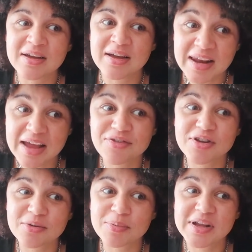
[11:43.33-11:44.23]

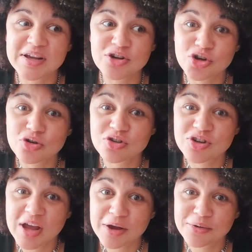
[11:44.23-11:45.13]
inevitably
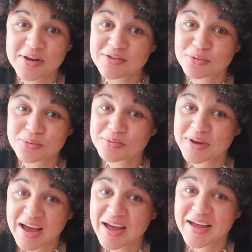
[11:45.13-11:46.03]
shoots out his own
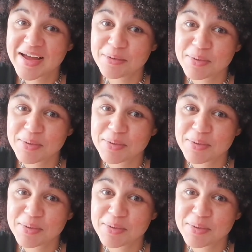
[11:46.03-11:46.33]
eye,